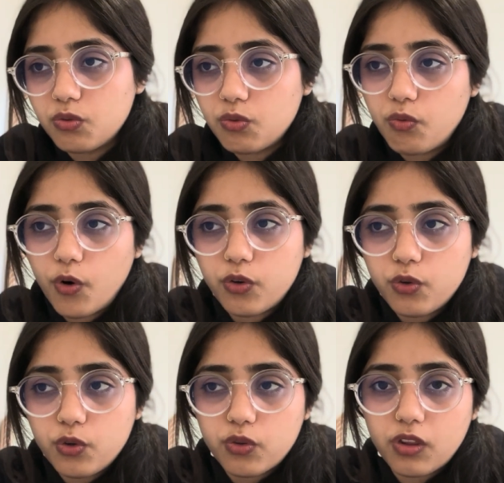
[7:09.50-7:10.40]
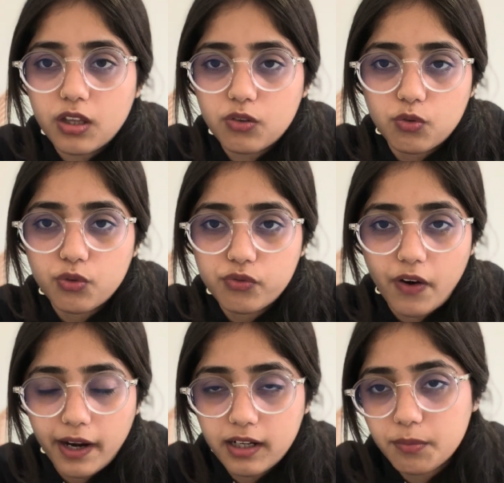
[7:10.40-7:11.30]
What do you think? Do you
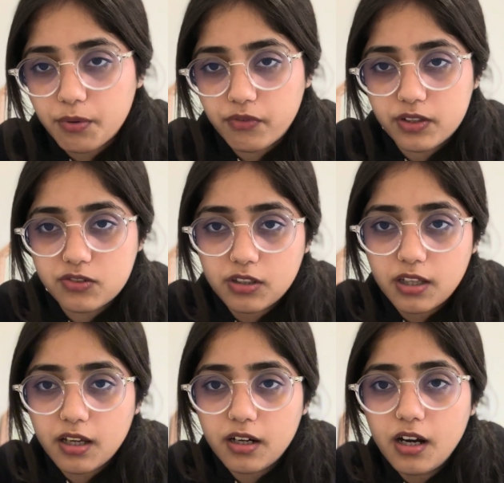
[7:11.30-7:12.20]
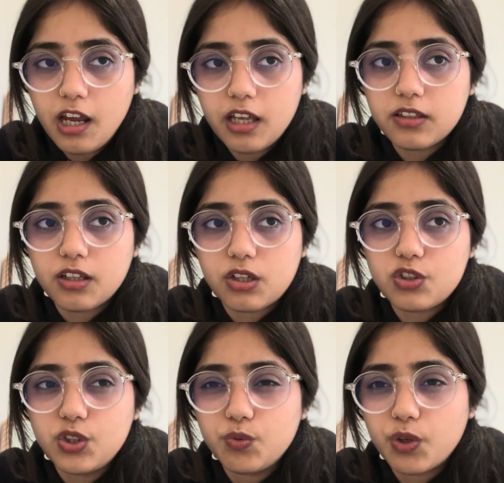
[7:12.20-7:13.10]
find a professor there that
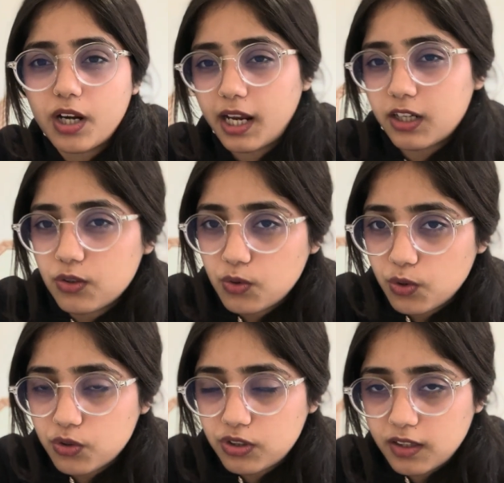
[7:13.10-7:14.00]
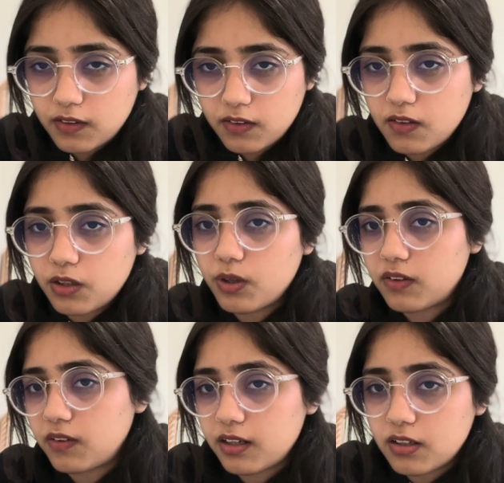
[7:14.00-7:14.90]
you would like to do your thesis? Are you
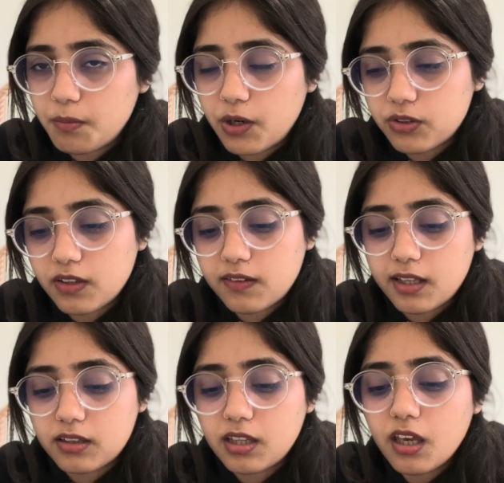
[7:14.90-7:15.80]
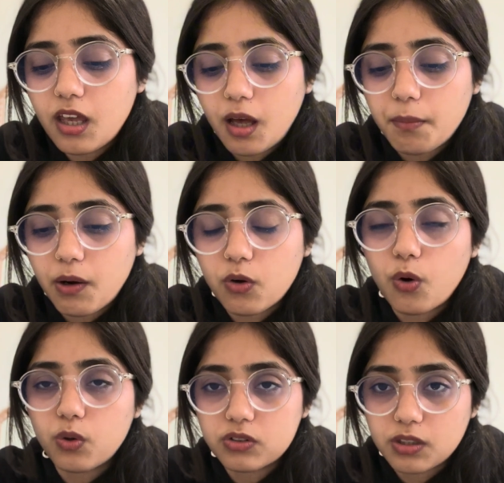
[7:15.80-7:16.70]
excited about things? Like, think about
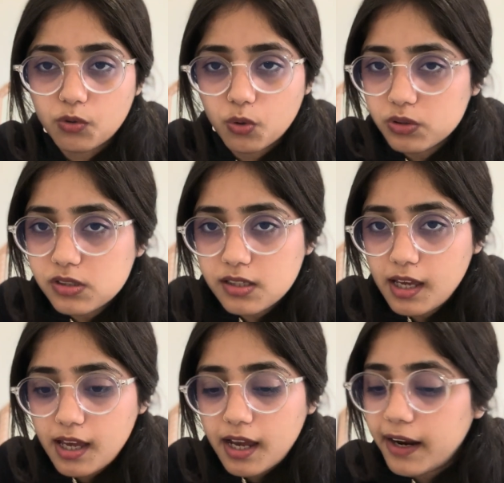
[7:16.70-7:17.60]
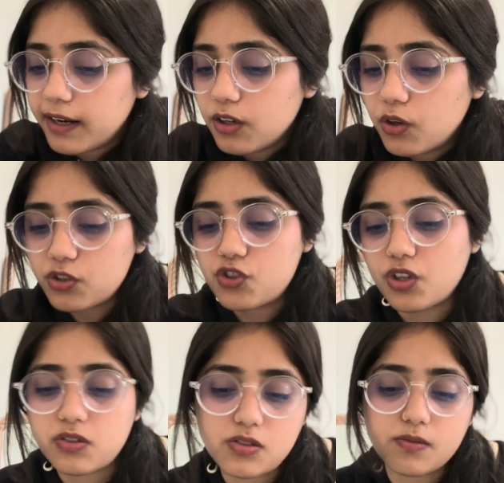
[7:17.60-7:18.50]
long-term goals and not
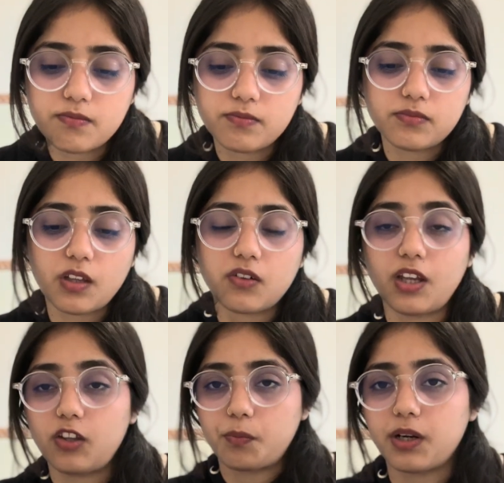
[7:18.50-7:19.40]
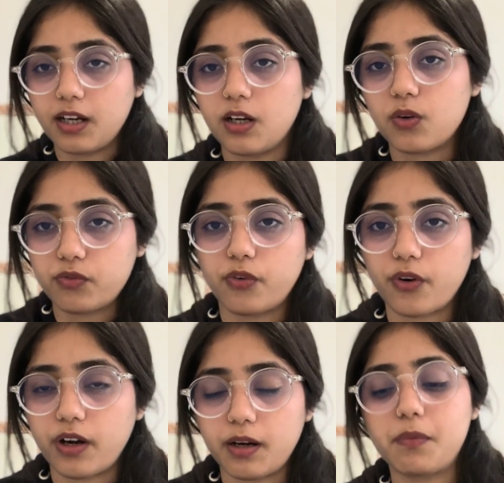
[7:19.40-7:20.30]
just desperately look
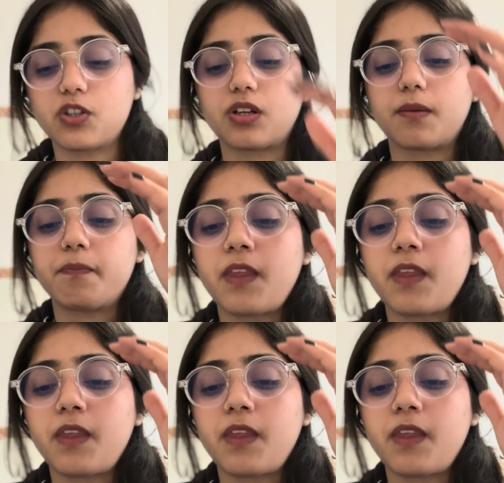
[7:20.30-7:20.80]
for admission.